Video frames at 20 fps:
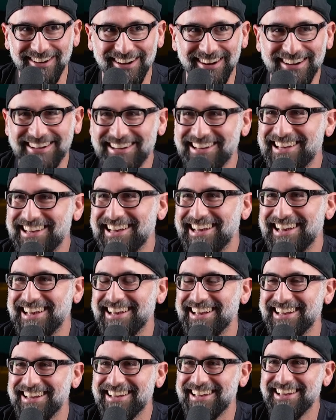exactly.
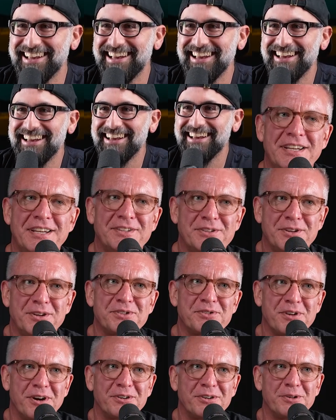He has promised that he's going
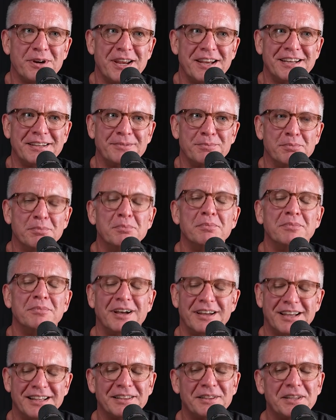to start creating
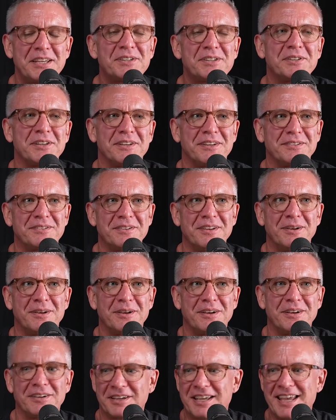at least
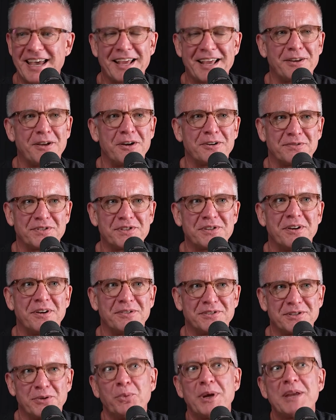a catalog of
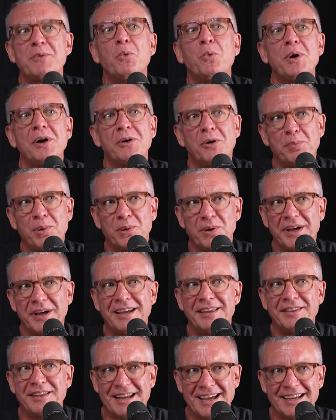songs that we will
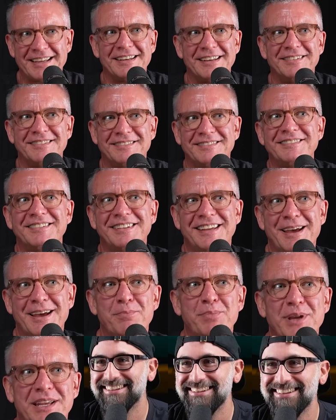play that I
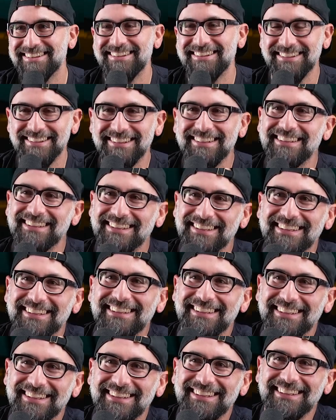can be confident
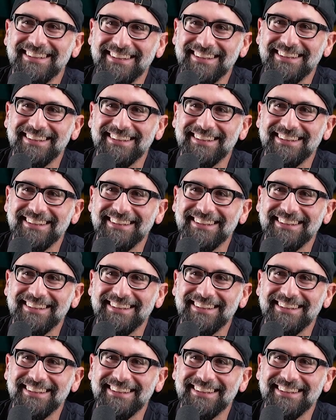in.